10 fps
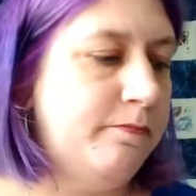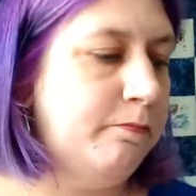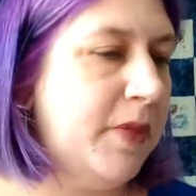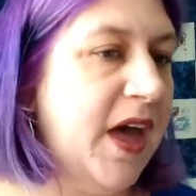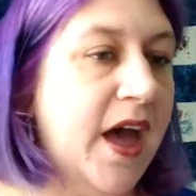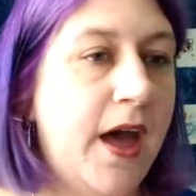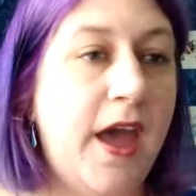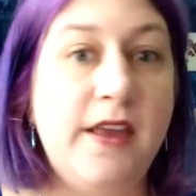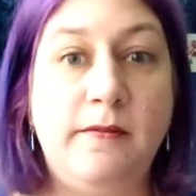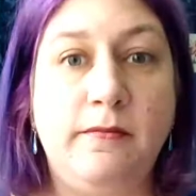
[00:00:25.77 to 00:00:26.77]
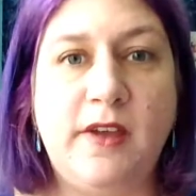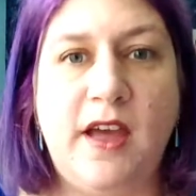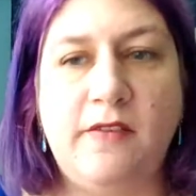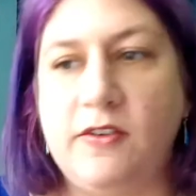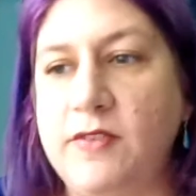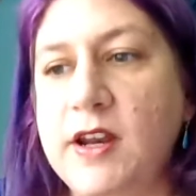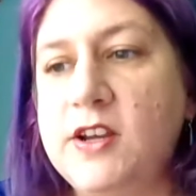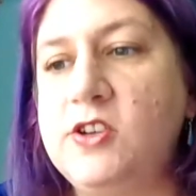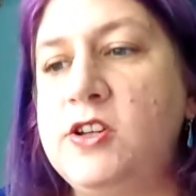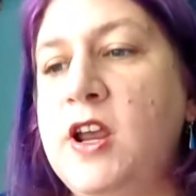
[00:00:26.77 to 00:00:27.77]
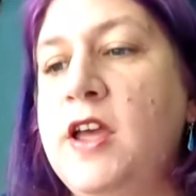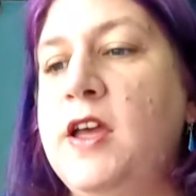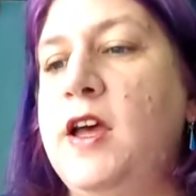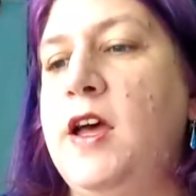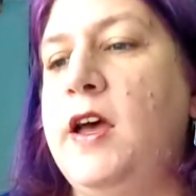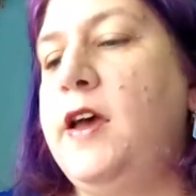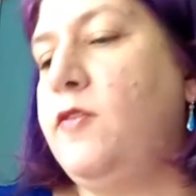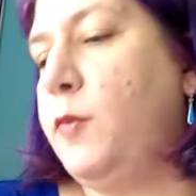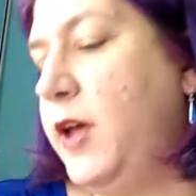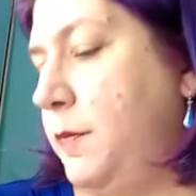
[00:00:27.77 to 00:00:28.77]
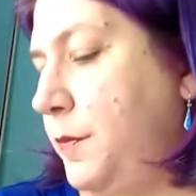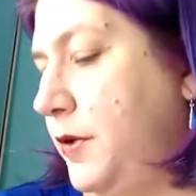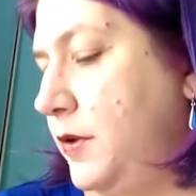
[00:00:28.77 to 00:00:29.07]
but I have a finish. I have a whip.